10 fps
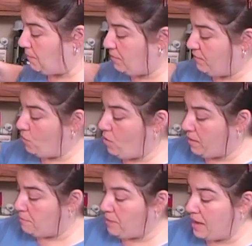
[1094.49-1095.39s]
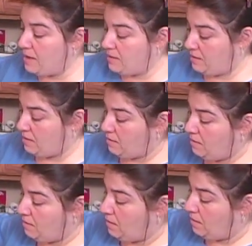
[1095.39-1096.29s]
before, the base,
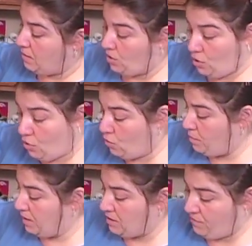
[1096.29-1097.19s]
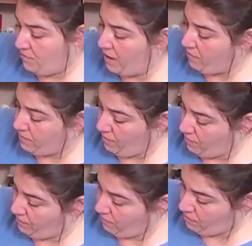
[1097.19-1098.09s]
the cube, is very,
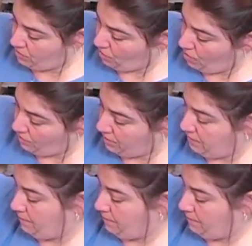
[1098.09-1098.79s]
very, very salty.